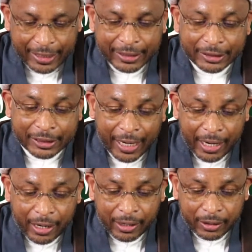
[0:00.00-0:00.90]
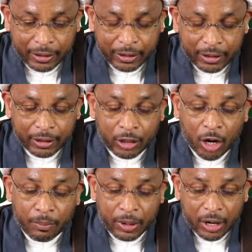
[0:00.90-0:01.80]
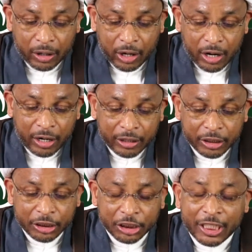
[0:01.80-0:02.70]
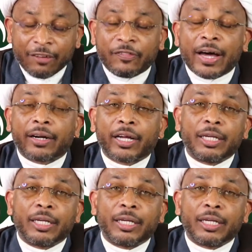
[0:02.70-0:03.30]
sail ya baran che farqi